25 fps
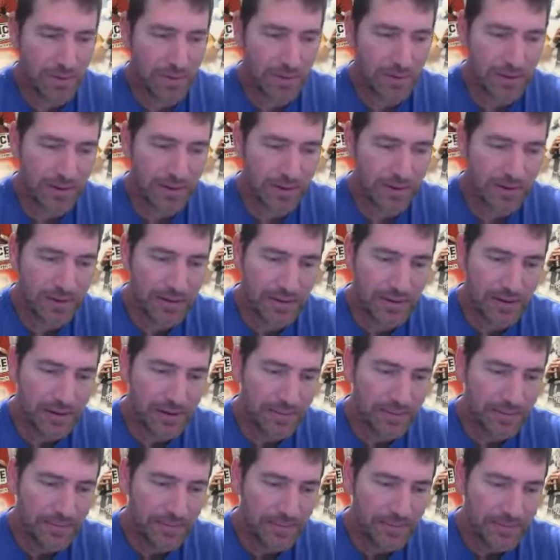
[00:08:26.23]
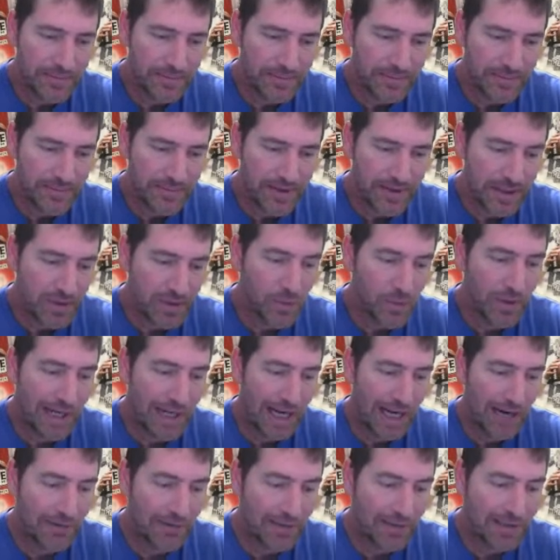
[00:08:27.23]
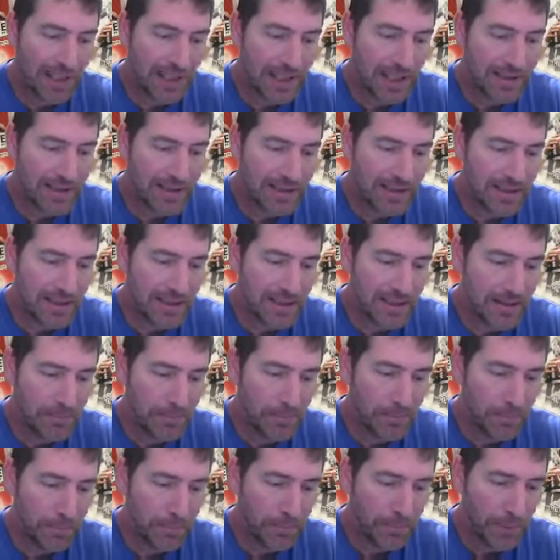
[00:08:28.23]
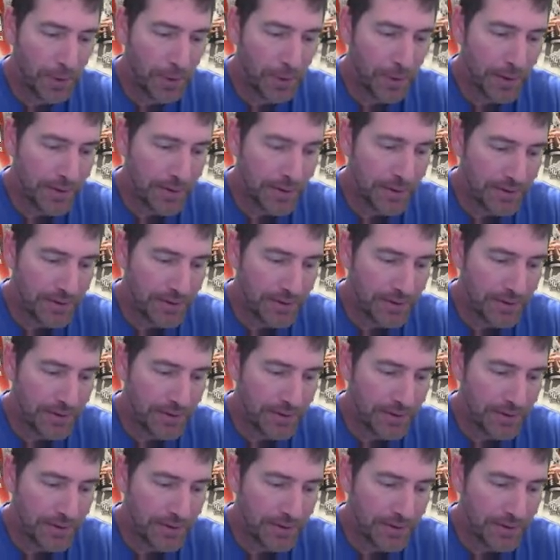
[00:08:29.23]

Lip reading: but this one advertises it, but